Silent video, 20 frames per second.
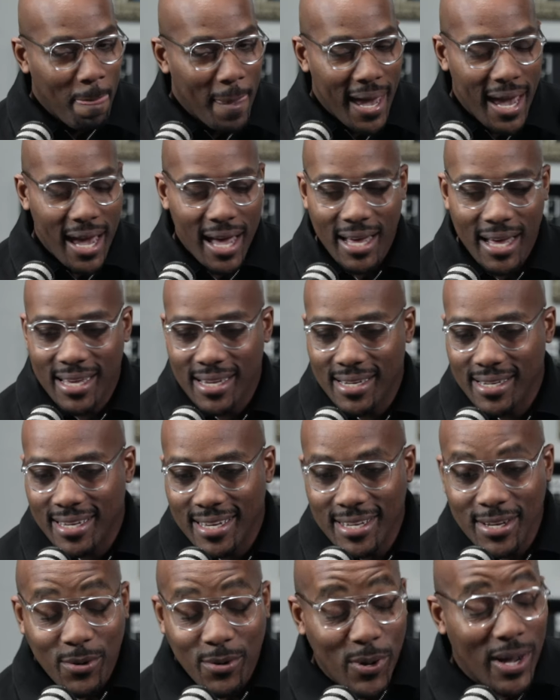and
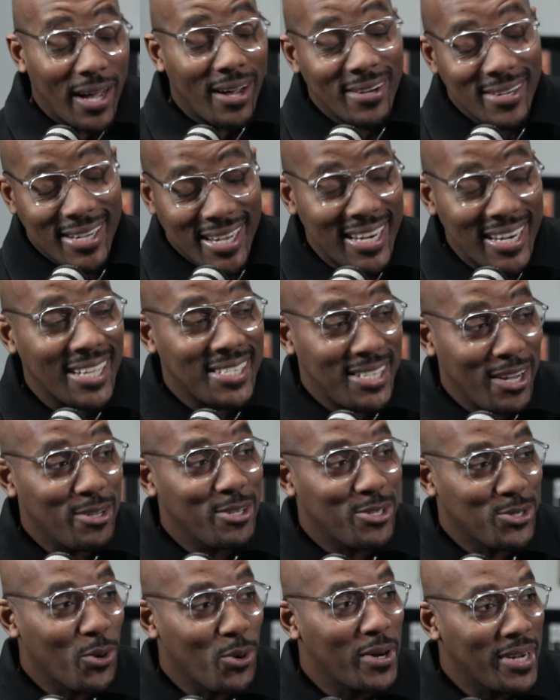well, can I tell
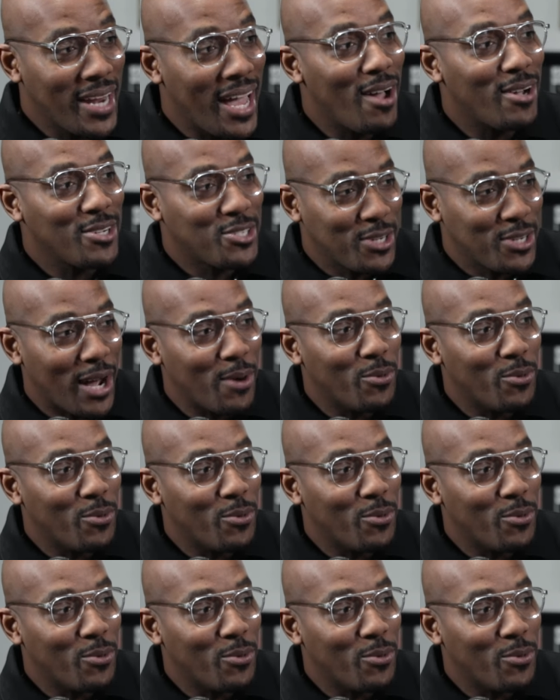this story now, or should